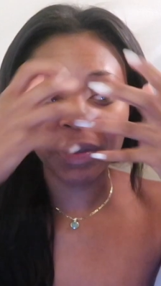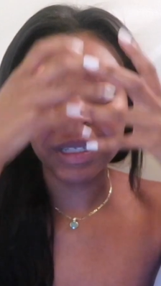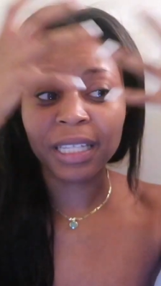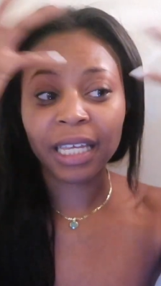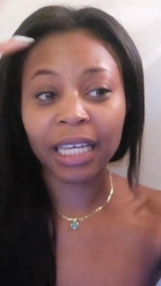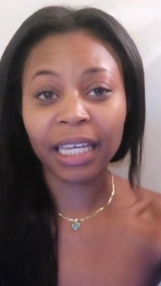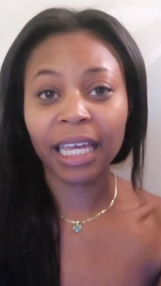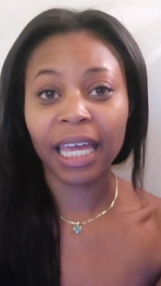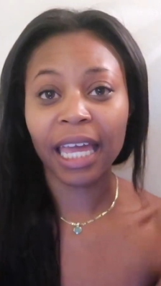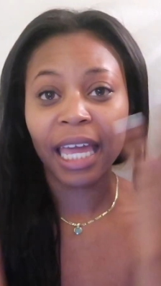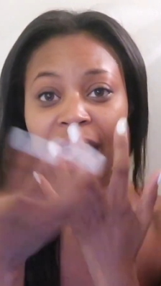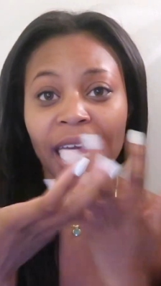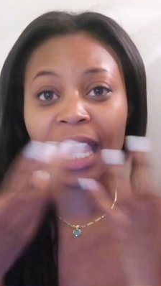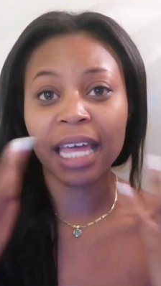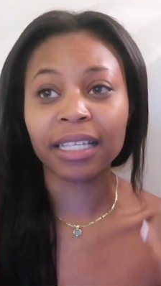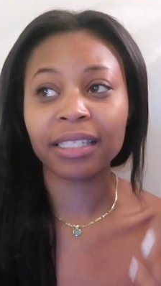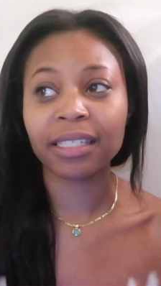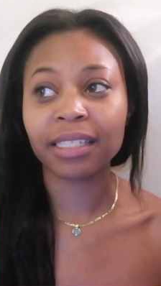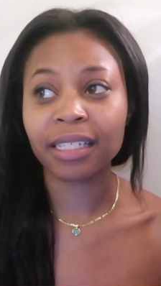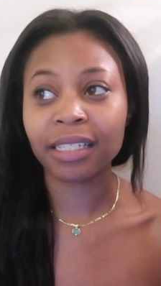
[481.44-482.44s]
be like
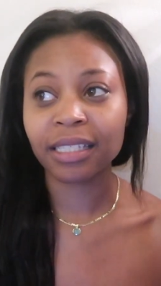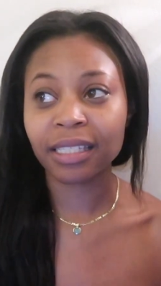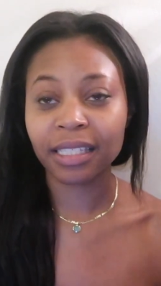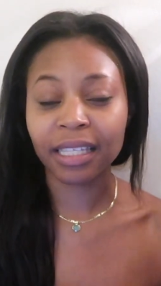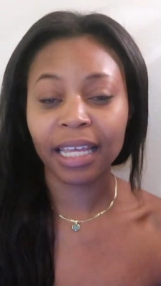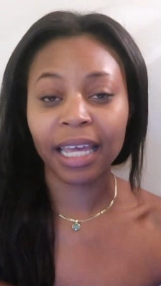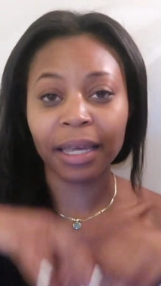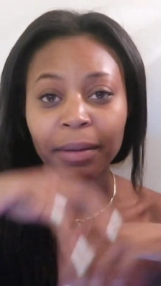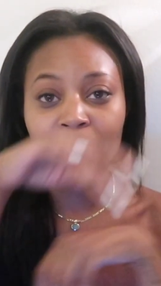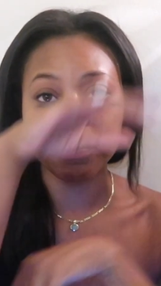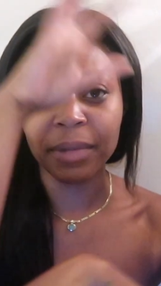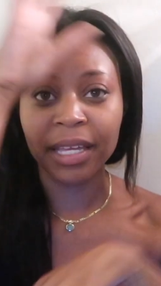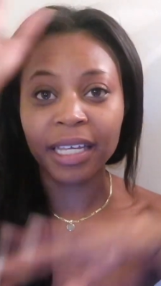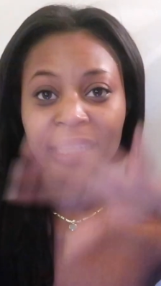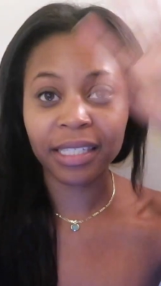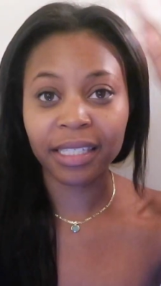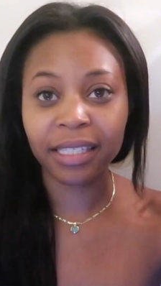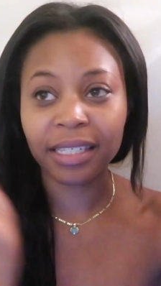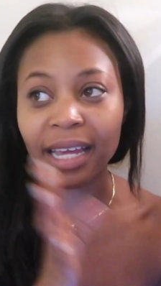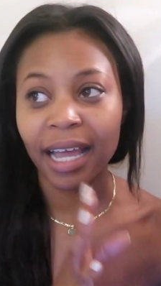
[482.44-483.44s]
essence, like
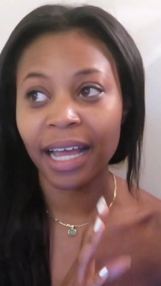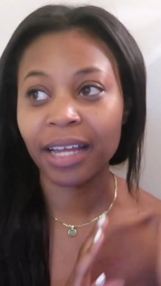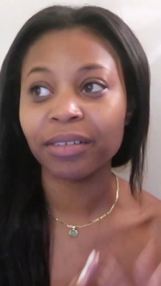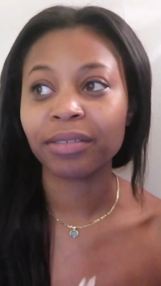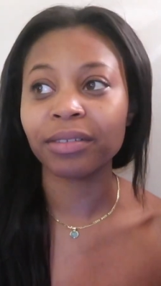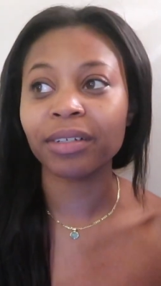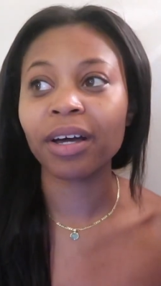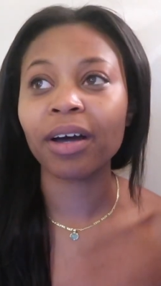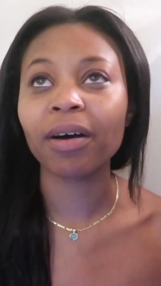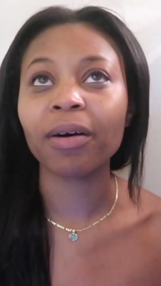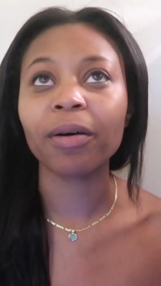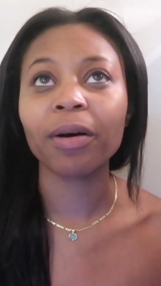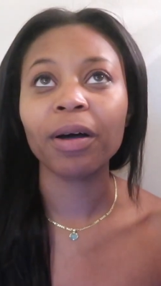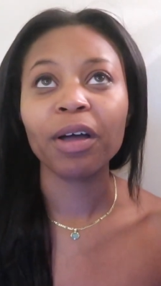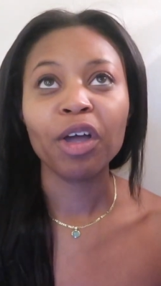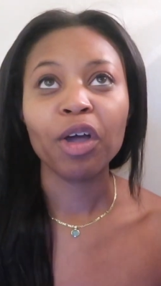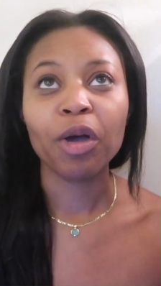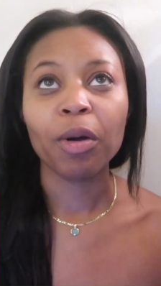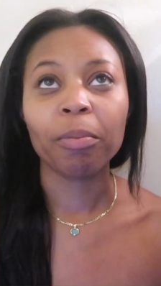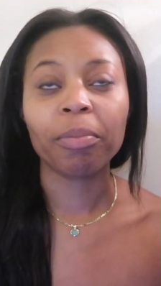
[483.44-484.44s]
mist, I don't know.
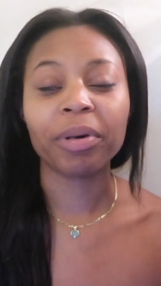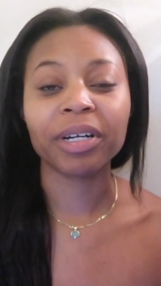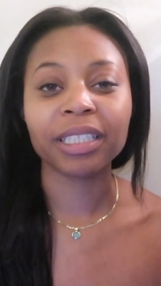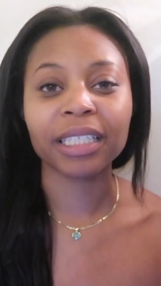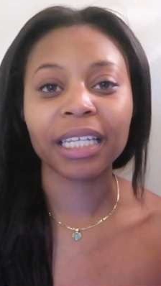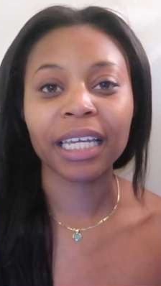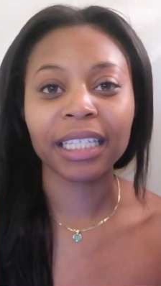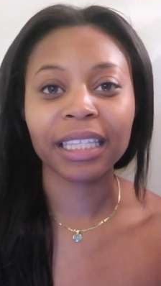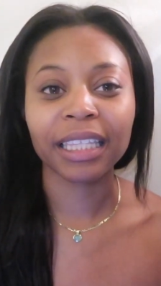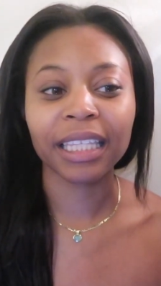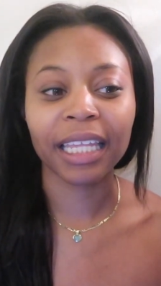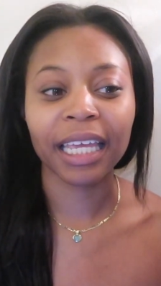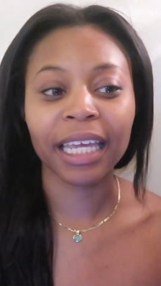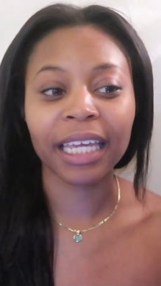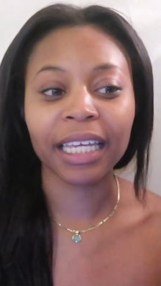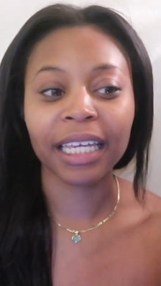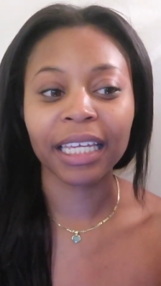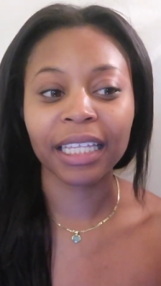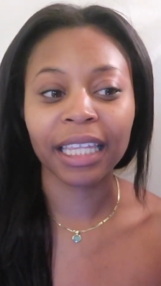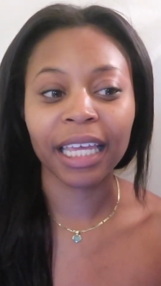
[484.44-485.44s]
But like
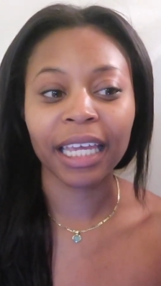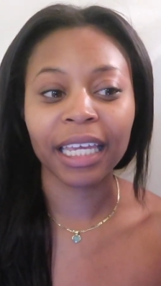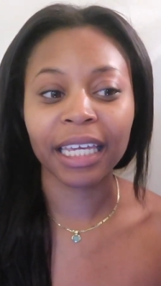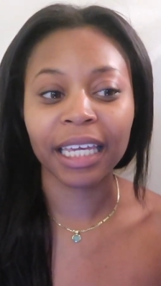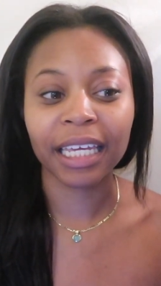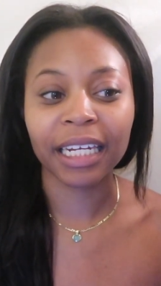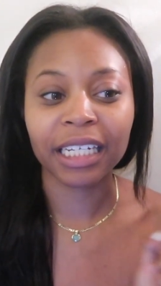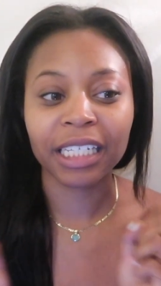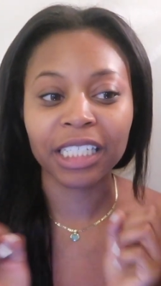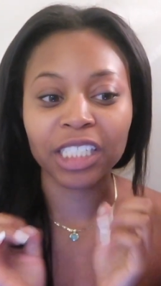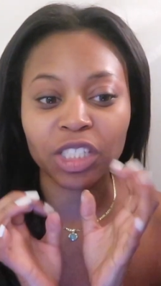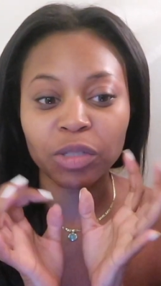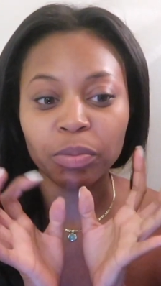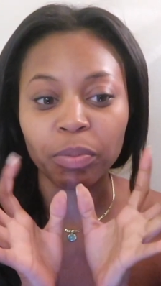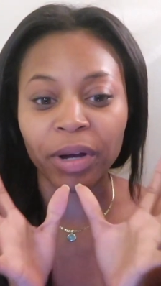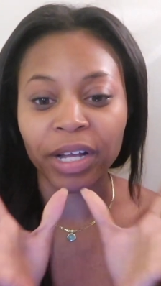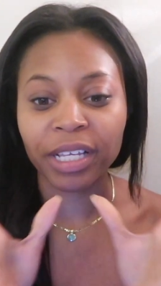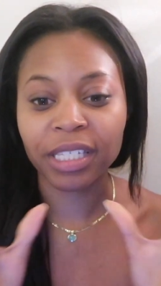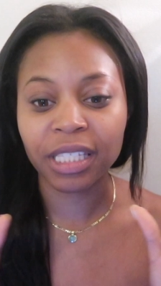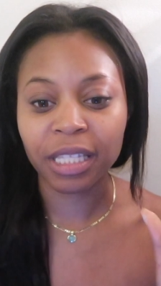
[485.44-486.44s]
they can
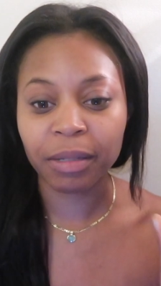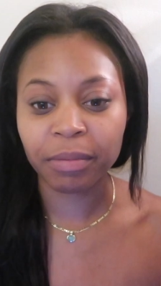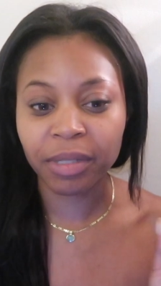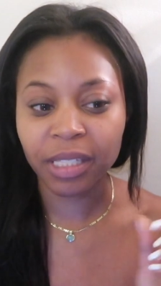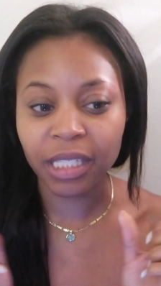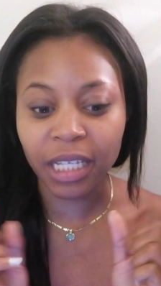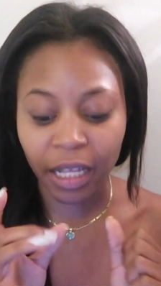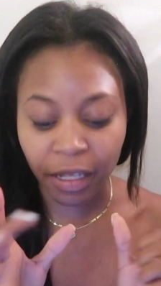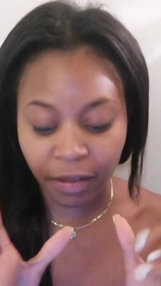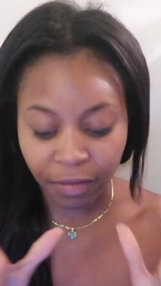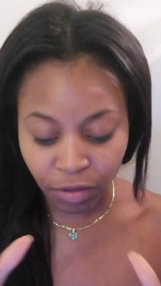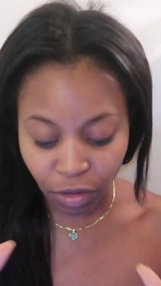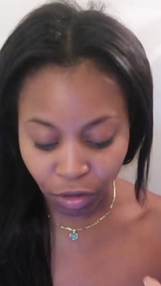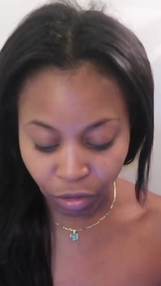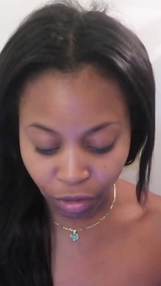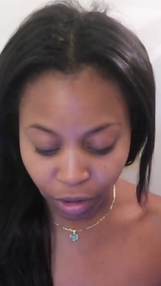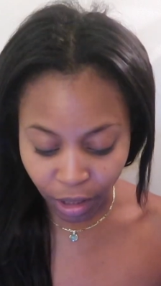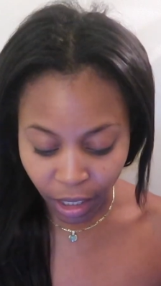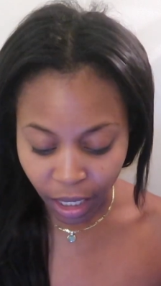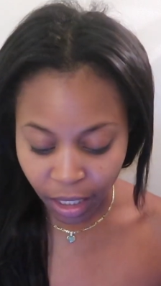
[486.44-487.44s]
express themselves
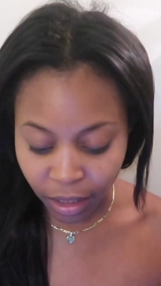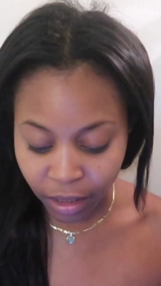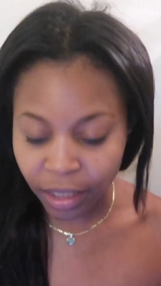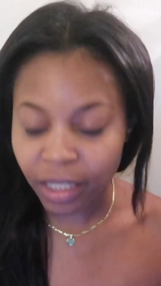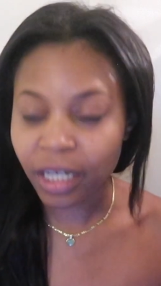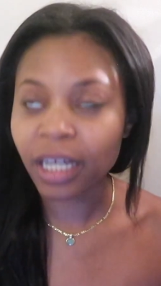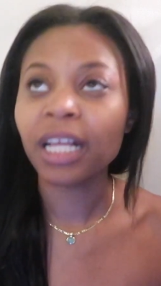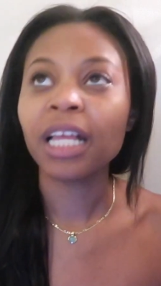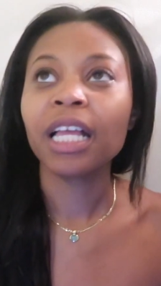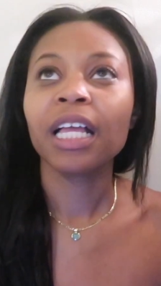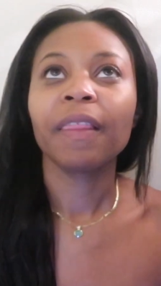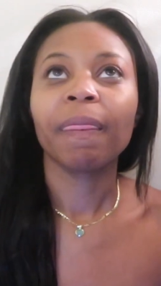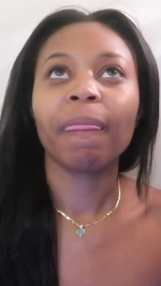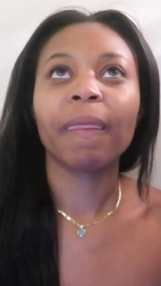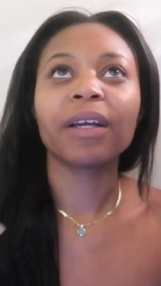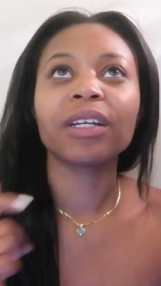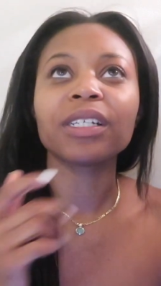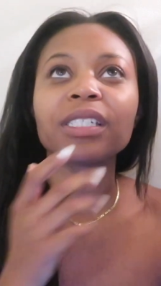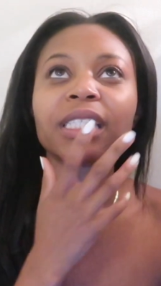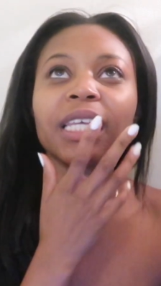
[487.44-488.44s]
through color.
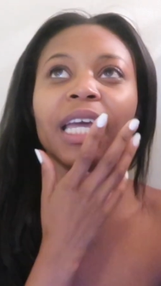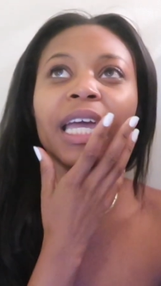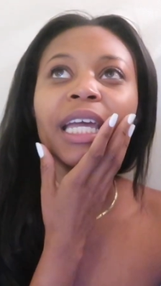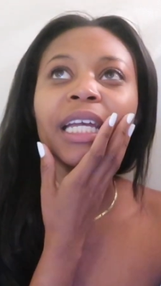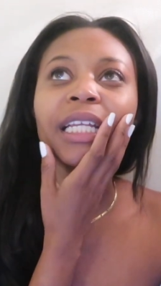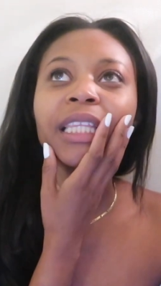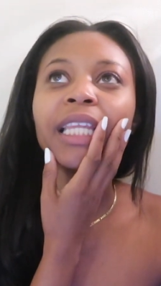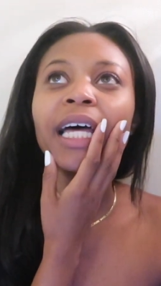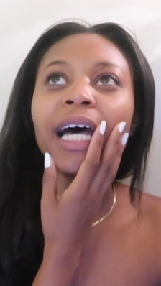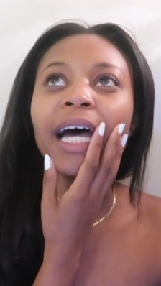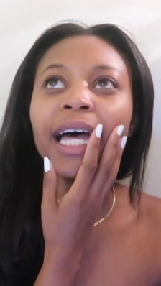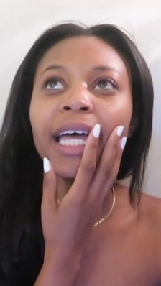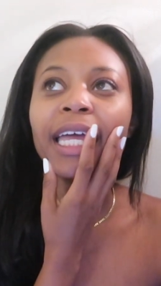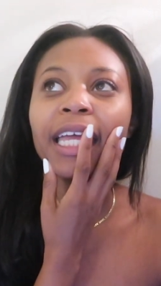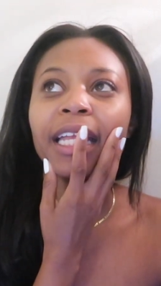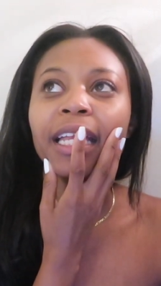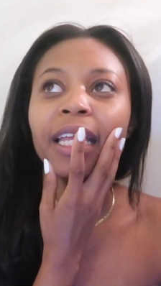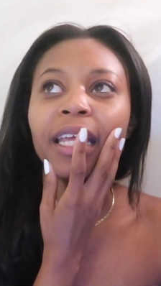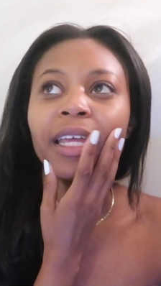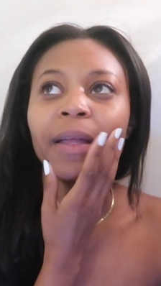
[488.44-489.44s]
They're saying
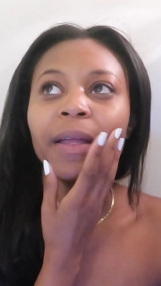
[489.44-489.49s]
that